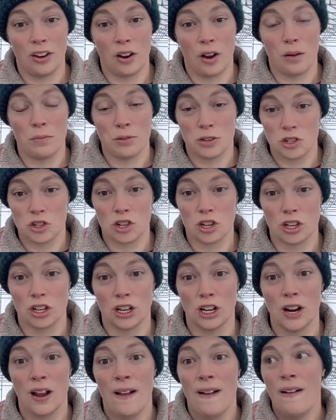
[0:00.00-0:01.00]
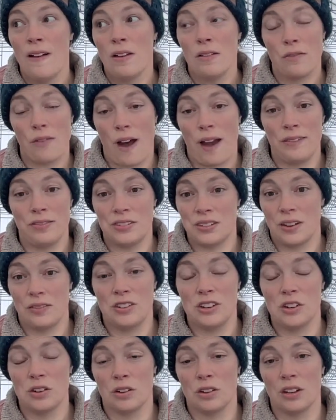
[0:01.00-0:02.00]
a mature
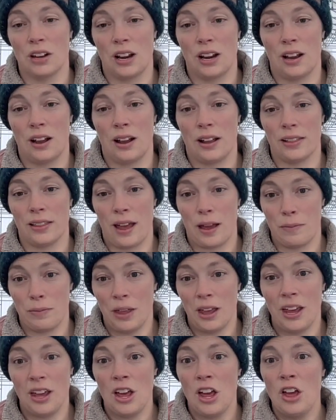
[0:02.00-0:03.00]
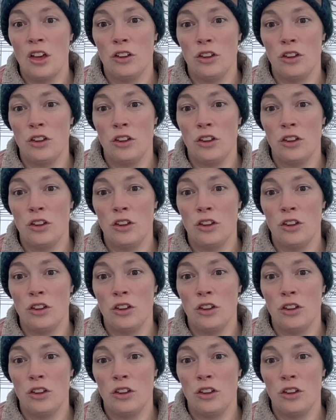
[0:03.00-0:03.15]
5-7 year old limelight,